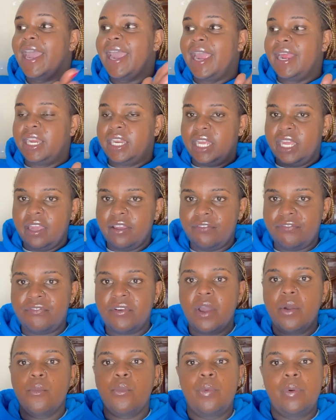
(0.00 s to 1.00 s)
And
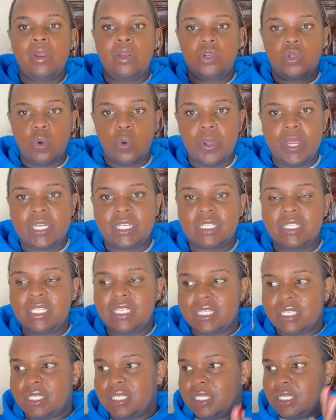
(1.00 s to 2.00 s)
if we will do it
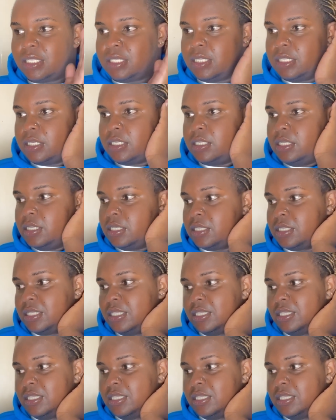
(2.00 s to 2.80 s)
this